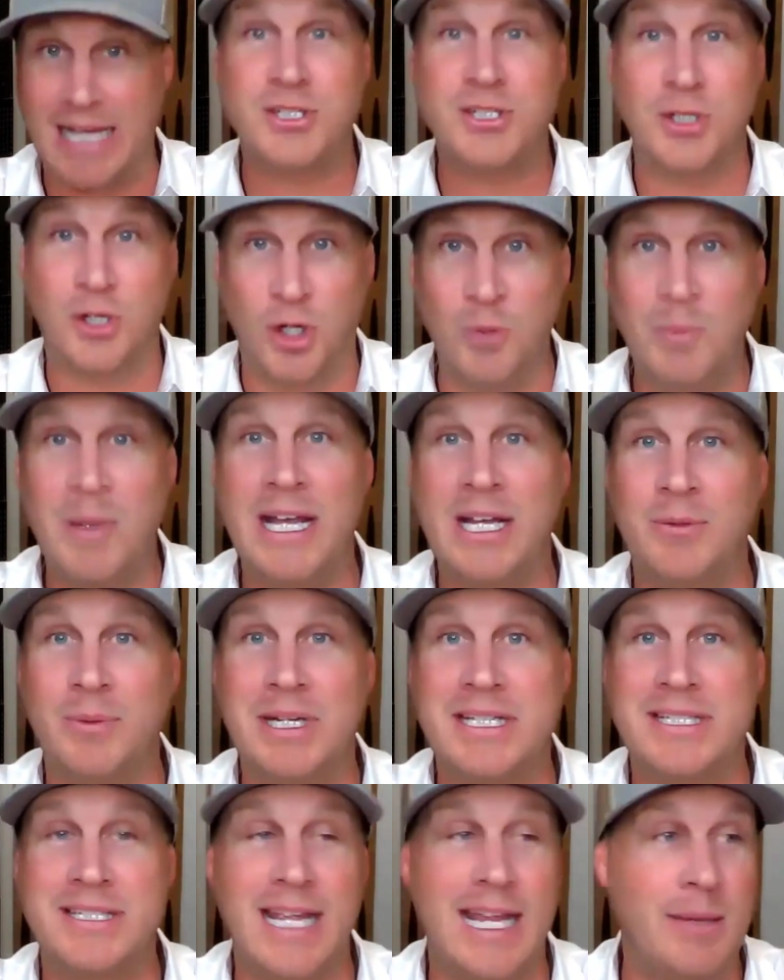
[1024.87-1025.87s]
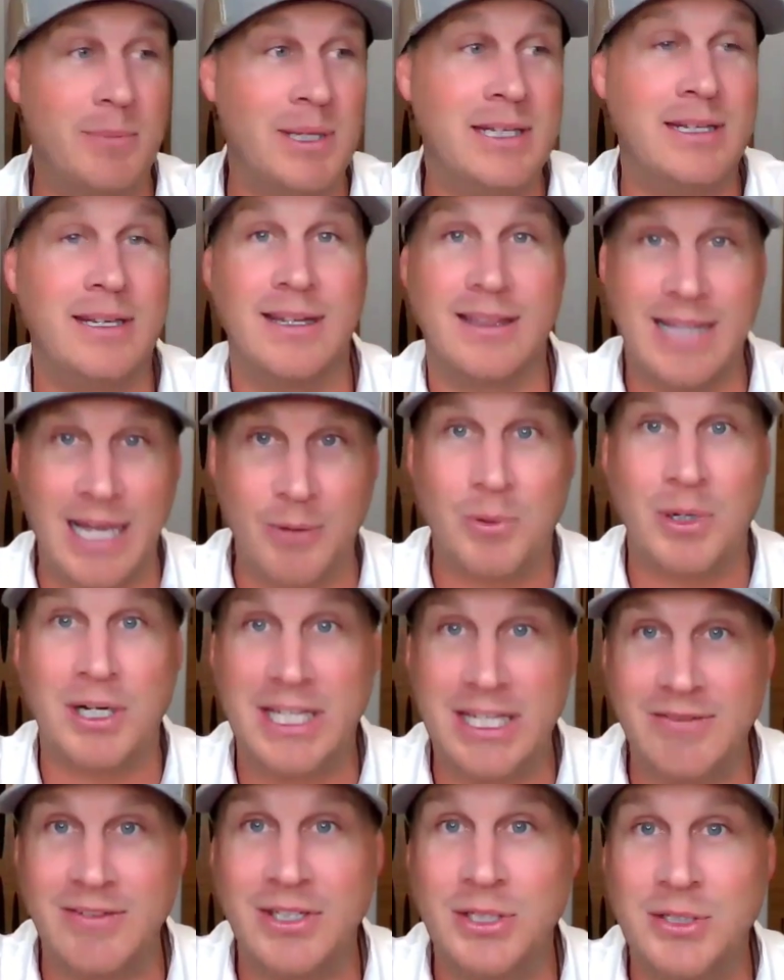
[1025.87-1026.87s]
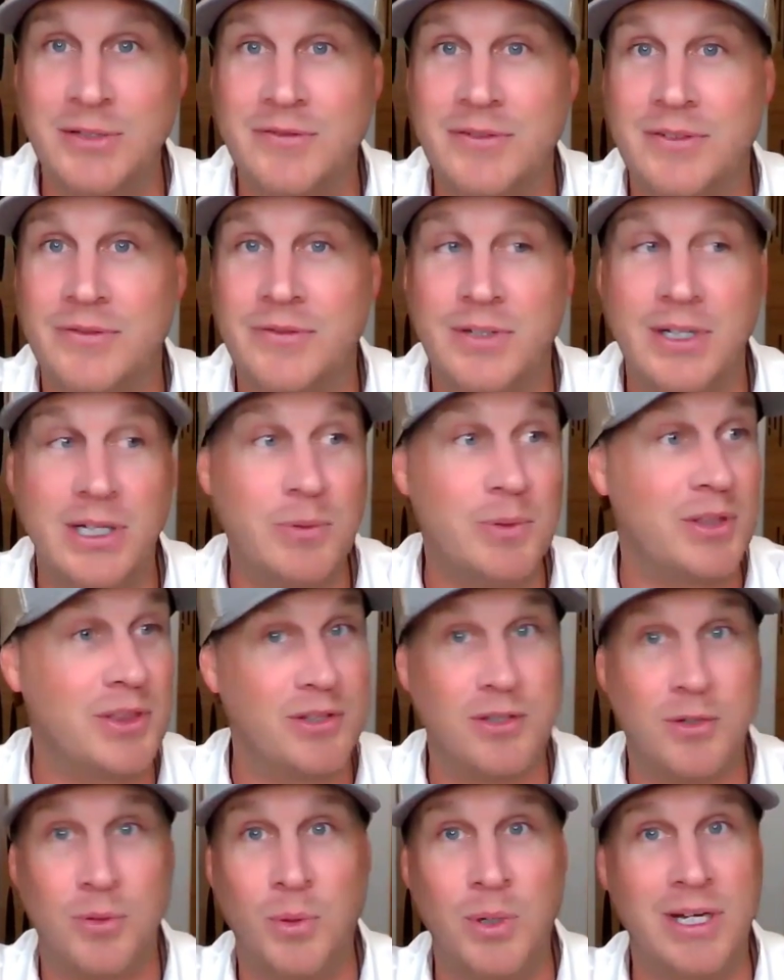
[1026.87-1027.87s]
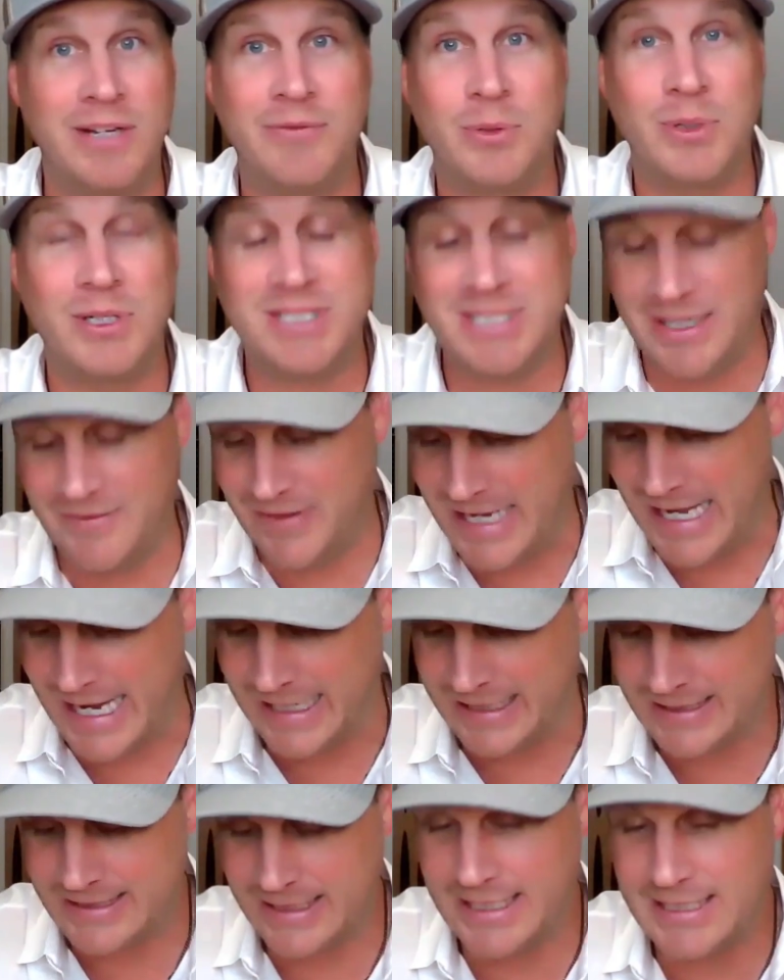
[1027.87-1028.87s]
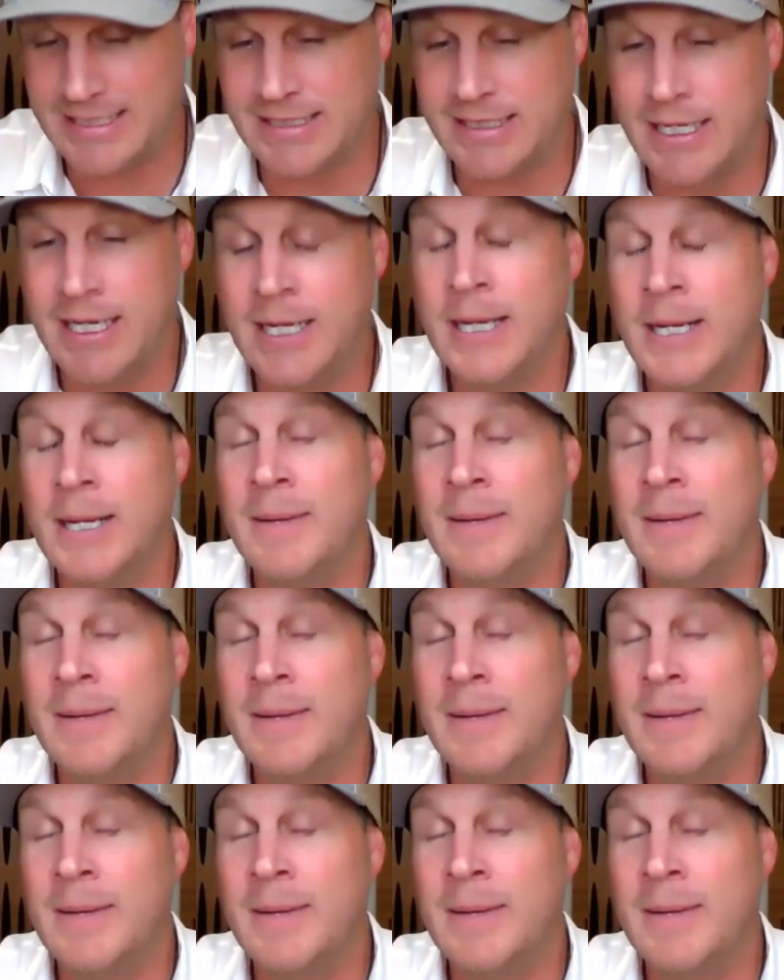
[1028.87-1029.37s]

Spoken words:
as your home equity statement that we're giving you for free with 24/7 access.